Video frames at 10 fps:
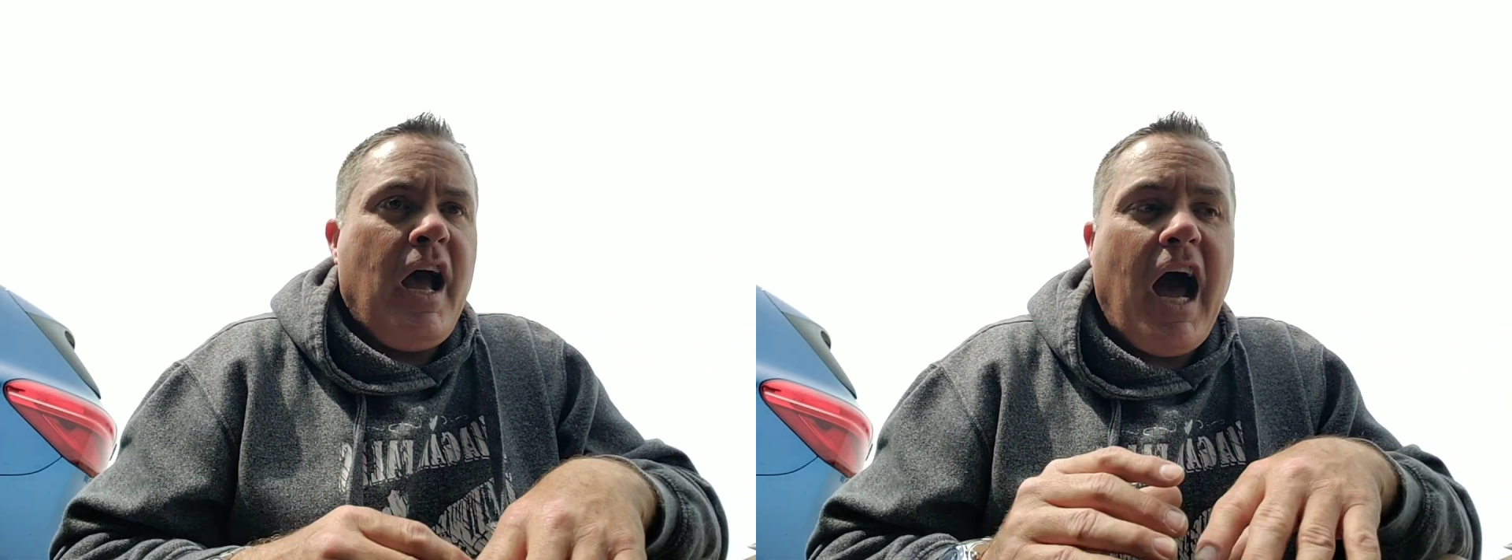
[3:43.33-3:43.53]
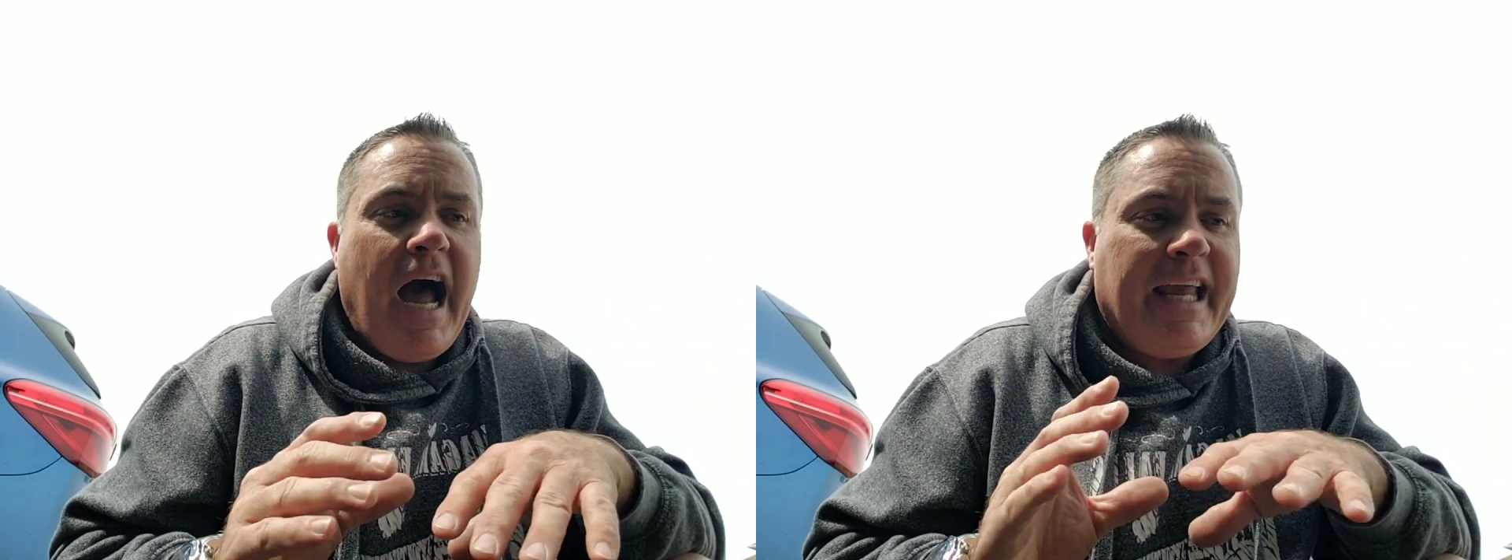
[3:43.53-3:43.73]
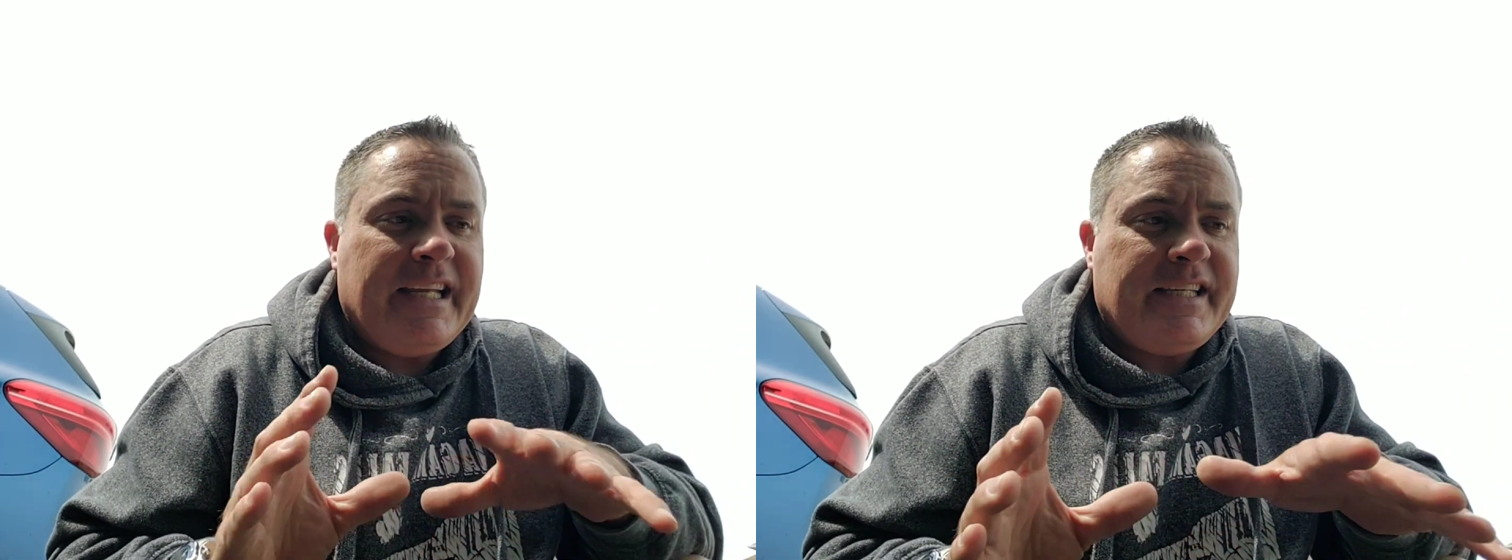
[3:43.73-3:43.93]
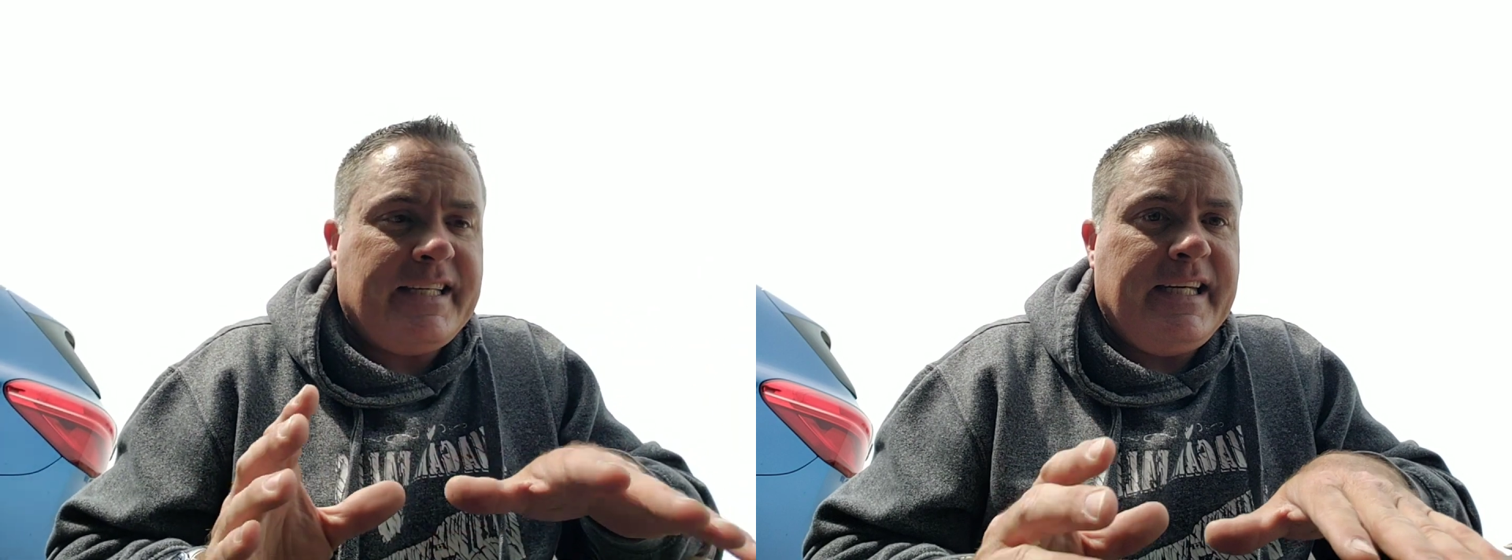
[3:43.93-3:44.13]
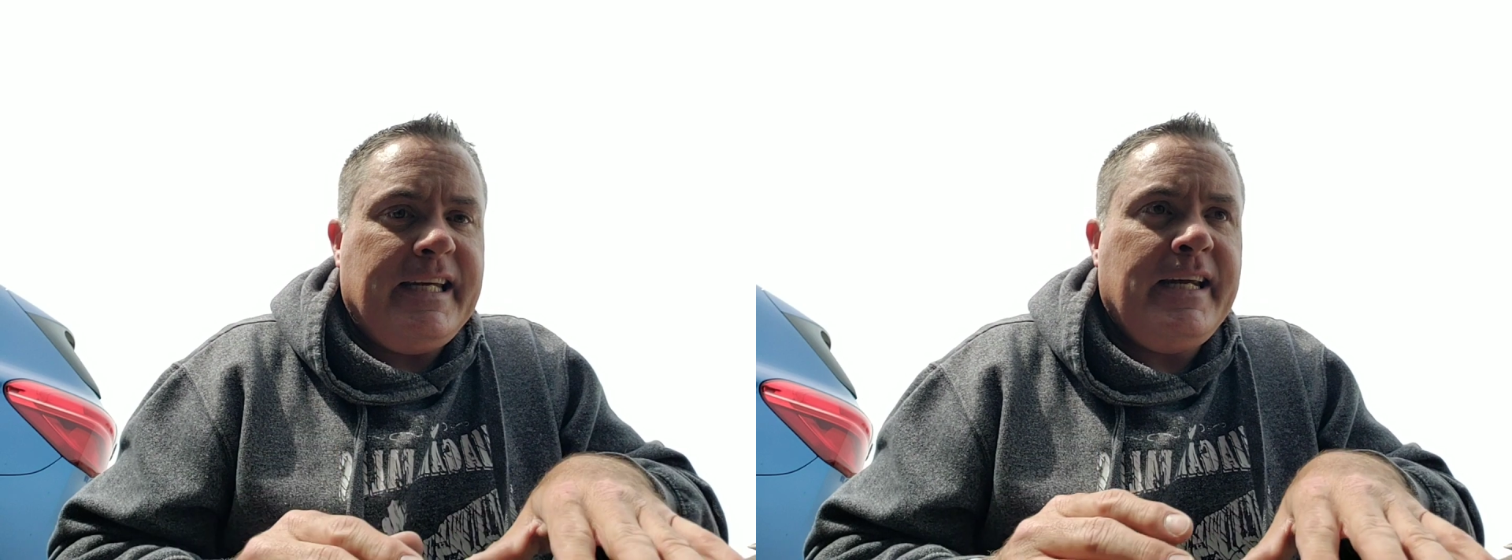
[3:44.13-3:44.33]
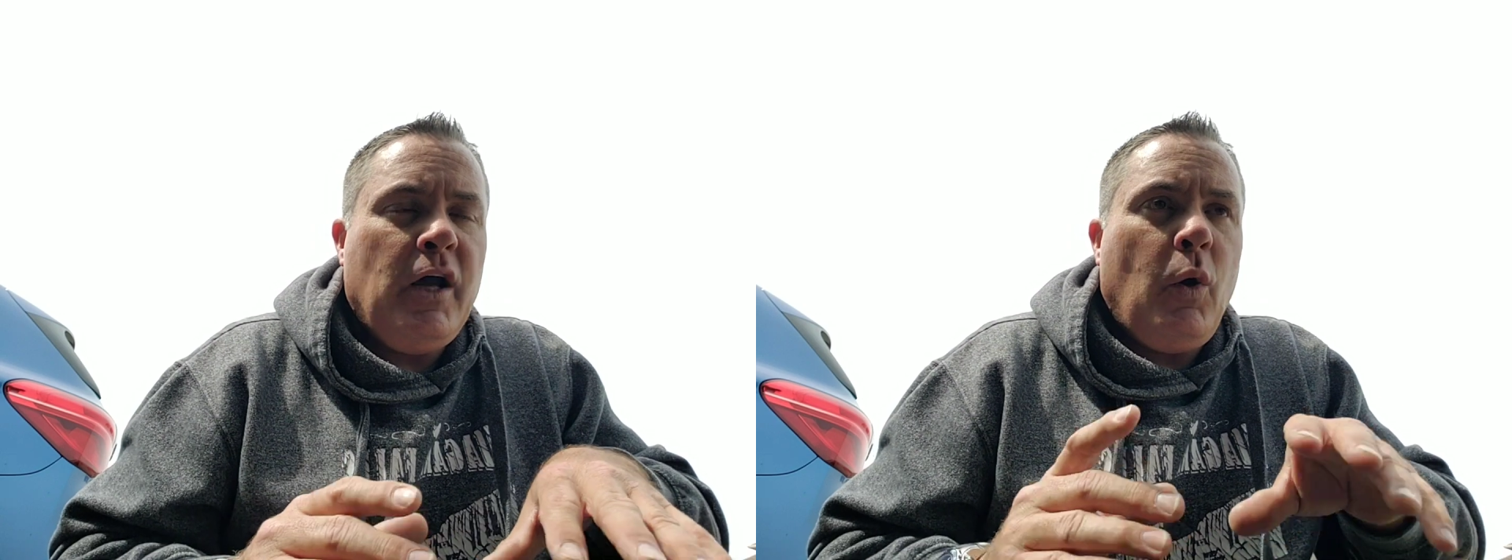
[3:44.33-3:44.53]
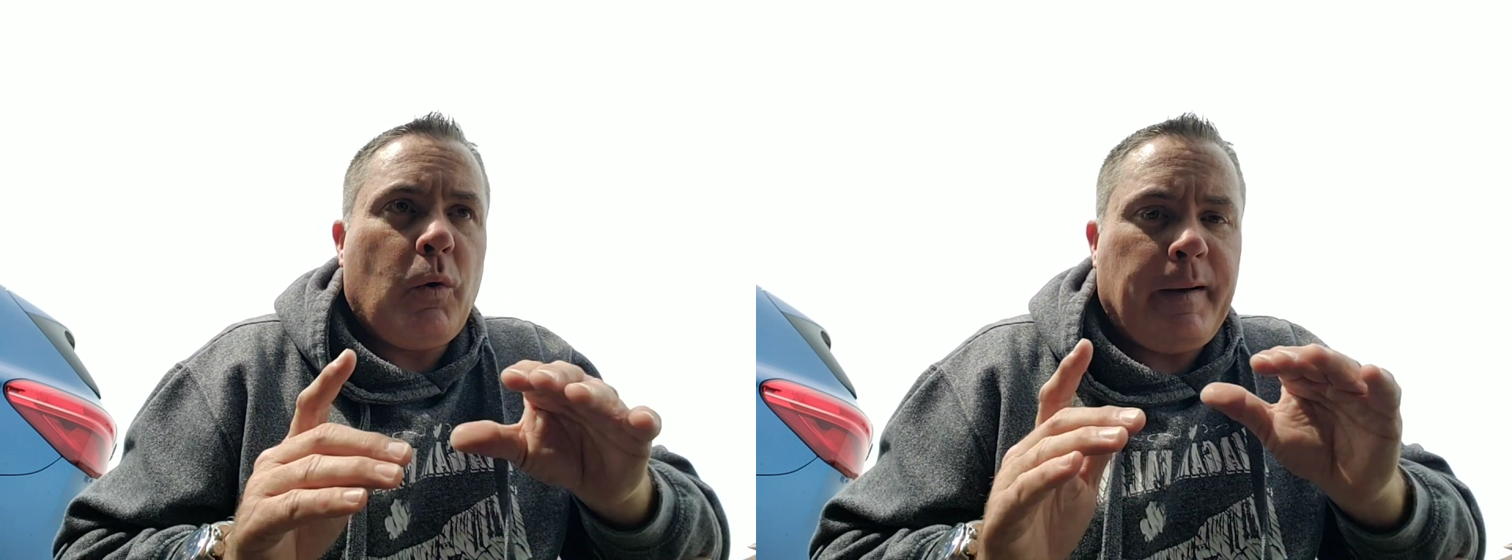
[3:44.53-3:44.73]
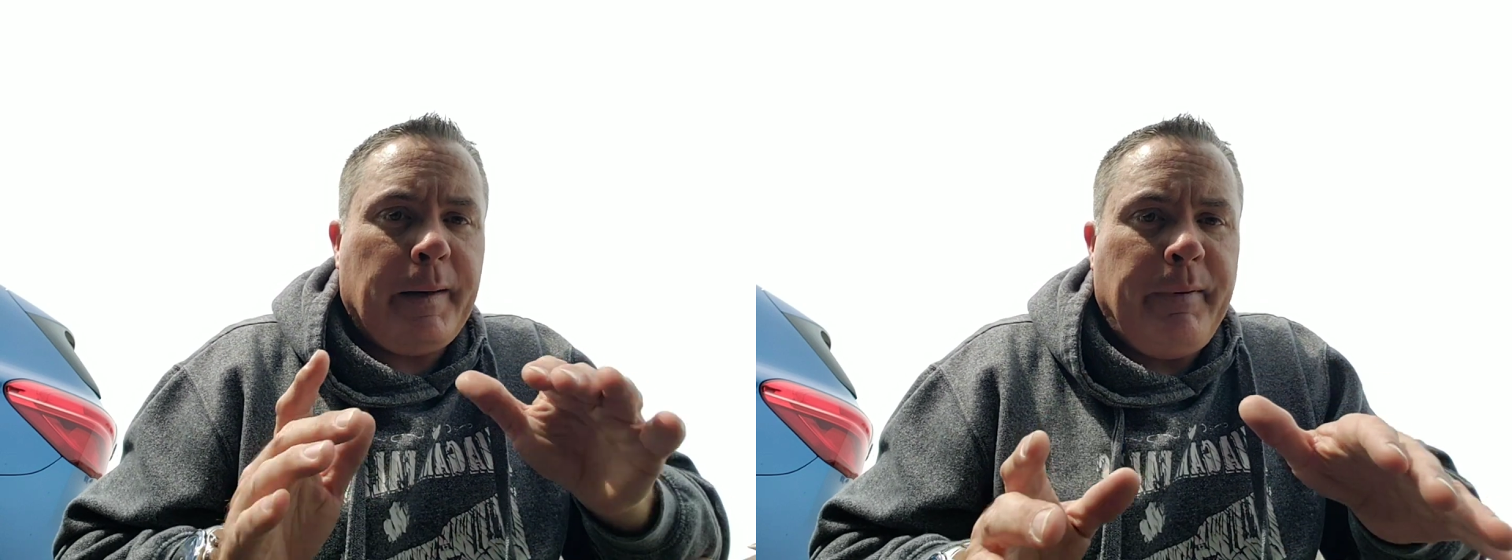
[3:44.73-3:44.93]
I can see where
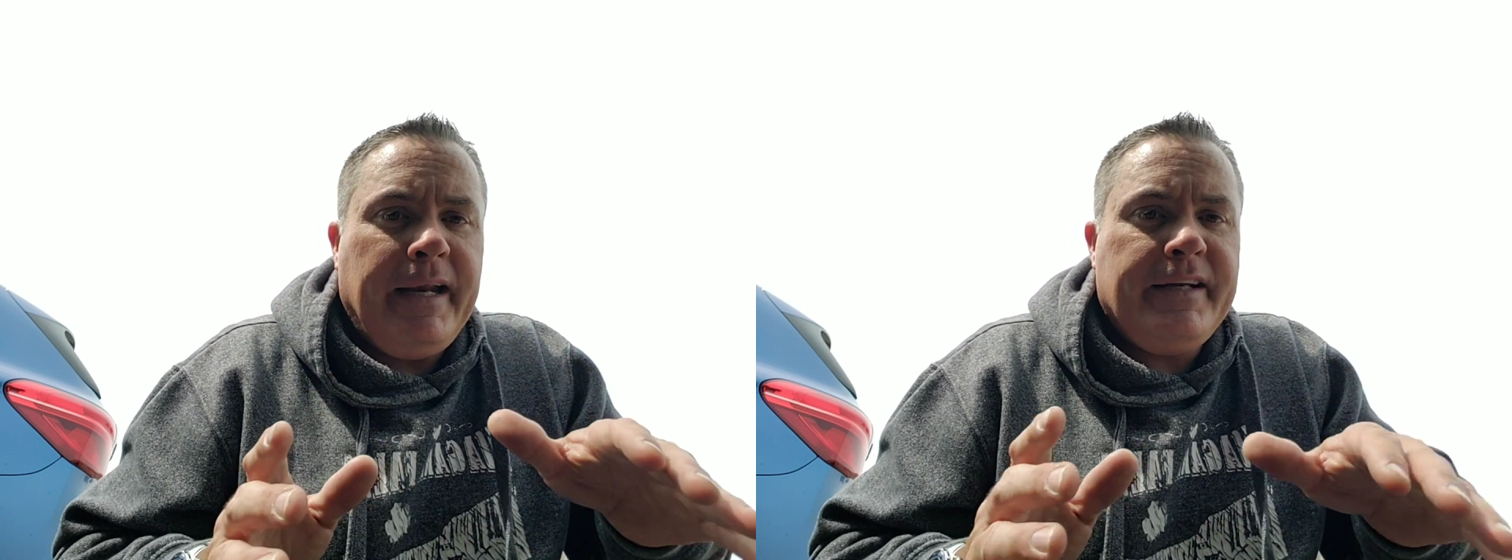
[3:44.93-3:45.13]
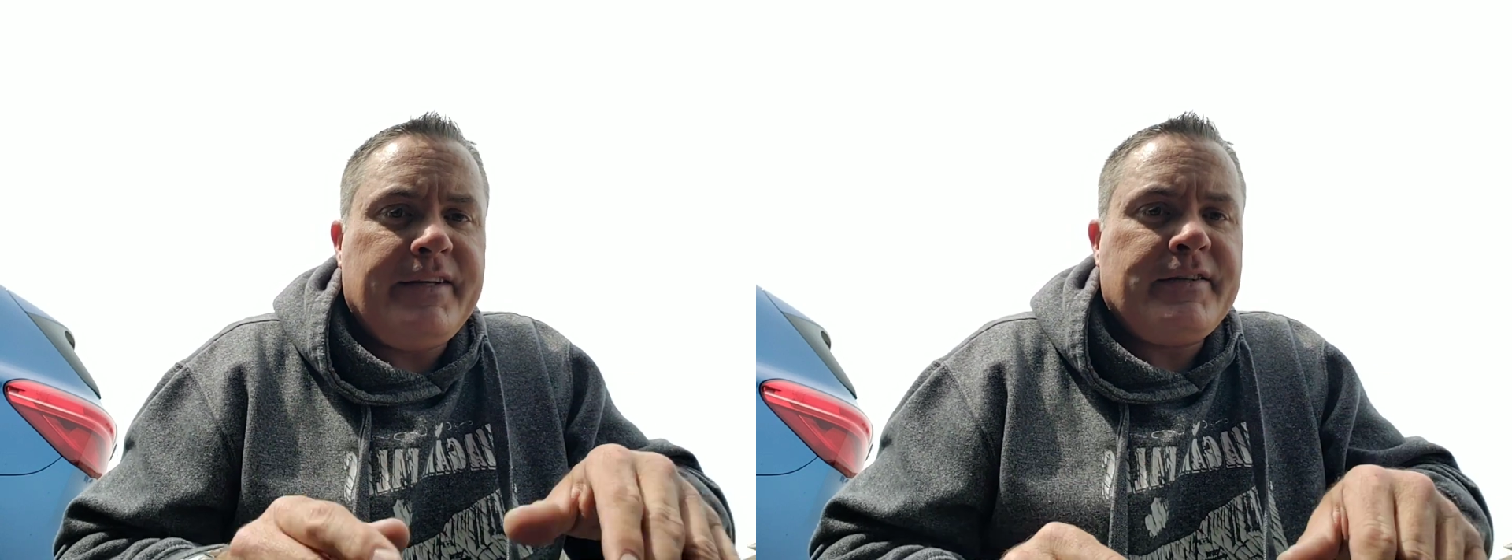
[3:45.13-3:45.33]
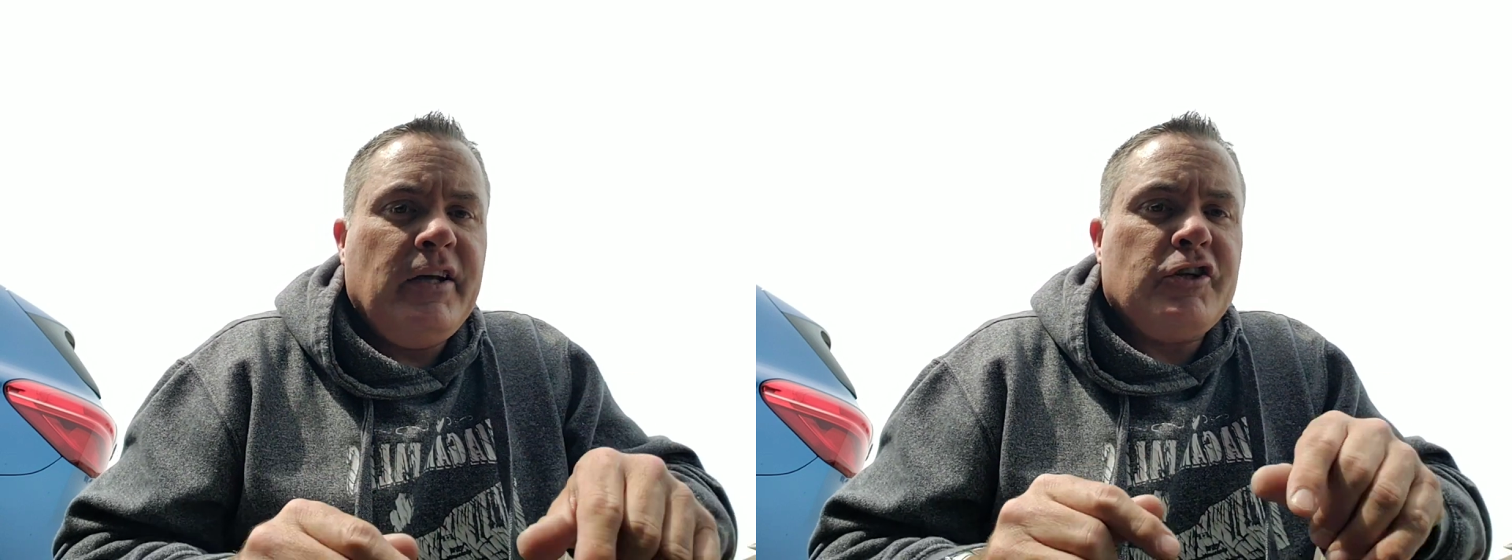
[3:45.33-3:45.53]
my bait is,